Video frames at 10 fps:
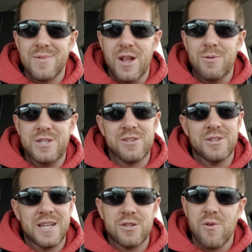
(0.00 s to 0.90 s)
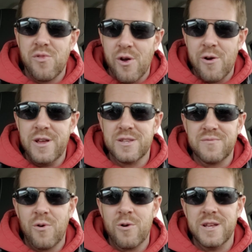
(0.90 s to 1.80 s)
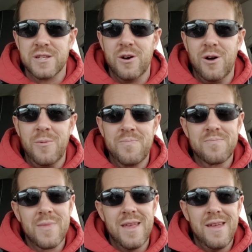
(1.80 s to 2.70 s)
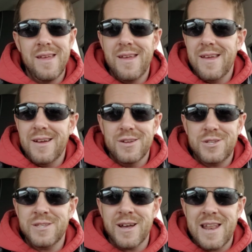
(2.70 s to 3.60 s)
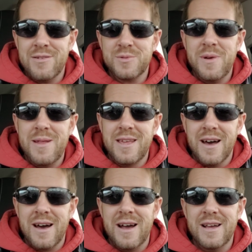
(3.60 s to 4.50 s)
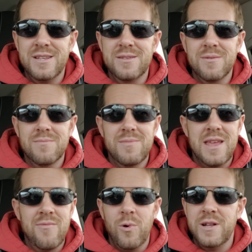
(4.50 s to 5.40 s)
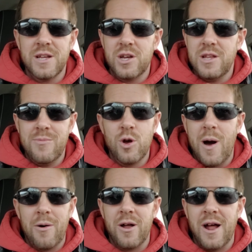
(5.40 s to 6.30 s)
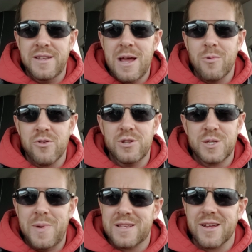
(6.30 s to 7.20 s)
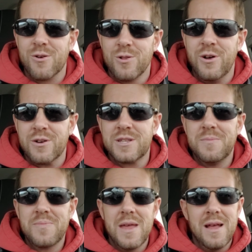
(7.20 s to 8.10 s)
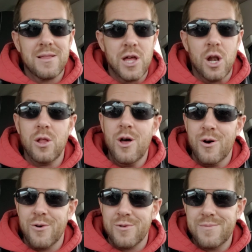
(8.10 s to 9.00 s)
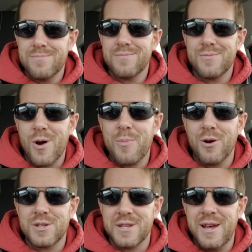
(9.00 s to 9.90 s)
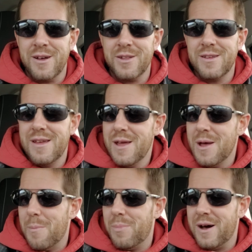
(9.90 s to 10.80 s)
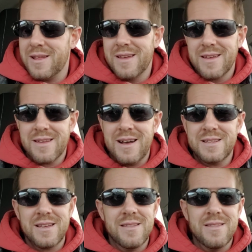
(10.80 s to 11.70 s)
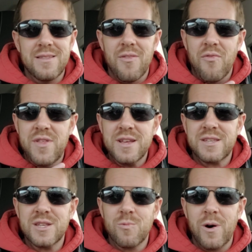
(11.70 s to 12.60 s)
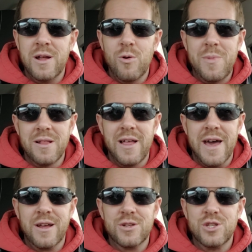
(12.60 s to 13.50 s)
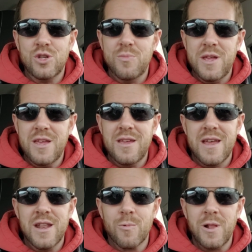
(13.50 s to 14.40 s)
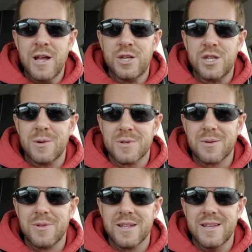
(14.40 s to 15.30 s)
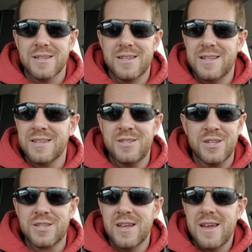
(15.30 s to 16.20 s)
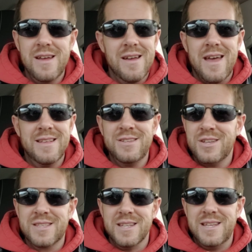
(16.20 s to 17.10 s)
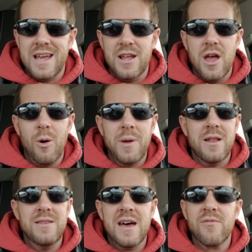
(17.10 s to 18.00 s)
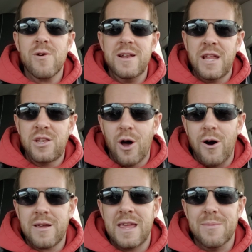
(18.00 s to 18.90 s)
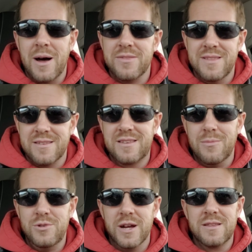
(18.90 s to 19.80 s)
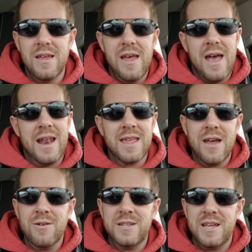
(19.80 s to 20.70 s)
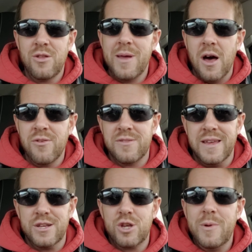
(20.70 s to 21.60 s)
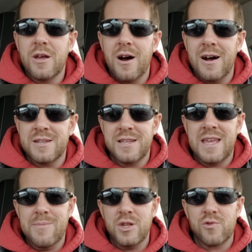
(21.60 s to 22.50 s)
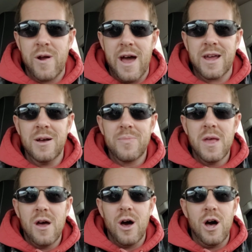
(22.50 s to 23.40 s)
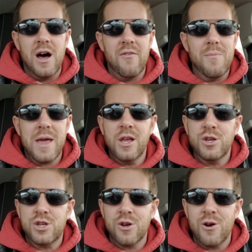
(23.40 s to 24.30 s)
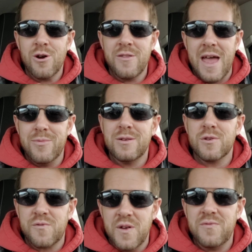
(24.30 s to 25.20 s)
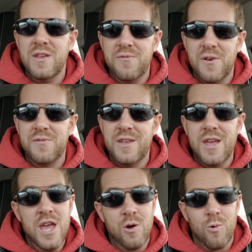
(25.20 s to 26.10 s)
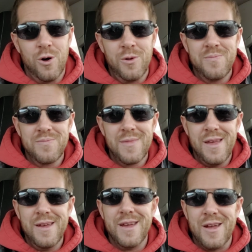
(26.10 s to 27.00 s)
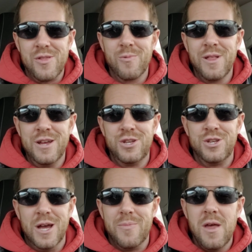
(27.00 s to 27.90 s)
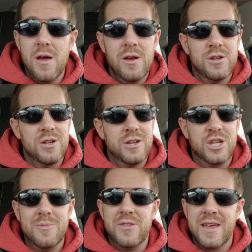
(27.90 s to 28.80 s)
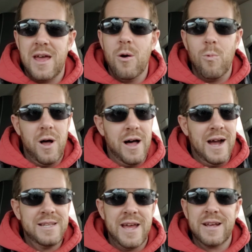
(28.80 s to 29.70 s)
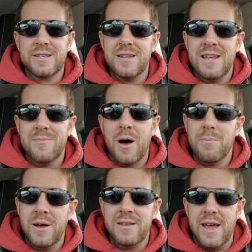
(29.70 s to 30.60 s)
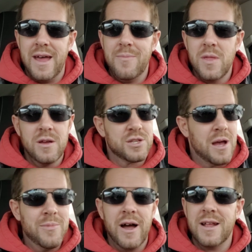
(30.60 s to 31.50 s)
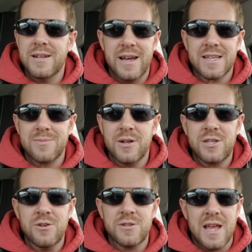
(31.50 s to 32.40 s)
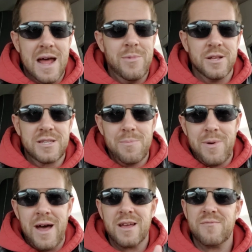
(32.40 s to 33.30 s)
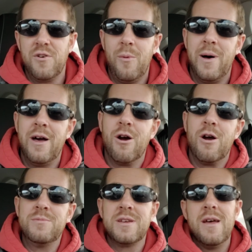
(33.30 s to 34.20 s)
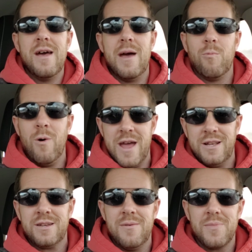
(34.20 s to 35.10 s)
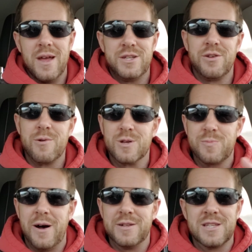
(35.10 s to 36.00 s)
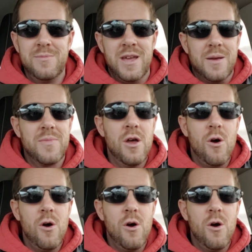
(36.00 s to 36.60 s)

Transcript: you know, when she starts to get to her 30s and 40s and all, she's not going to have as many guys even willing to even go out on a date with her just based on her looks, let alone her personality. But guys, this is what it would be like to be in a relationship with someone like this. It isn't just the date. It'll be never-ending talking about this subject. And I guarantee you there'll be other things. She'll be constantly keeping track of making sure that everything was 50-50 equal in the relationship. She could be thinking, well, I texted him on Monday, so I'm not going to text him on Tuesday. And I'm going to sit back and fold my arms and wait until he responds to me.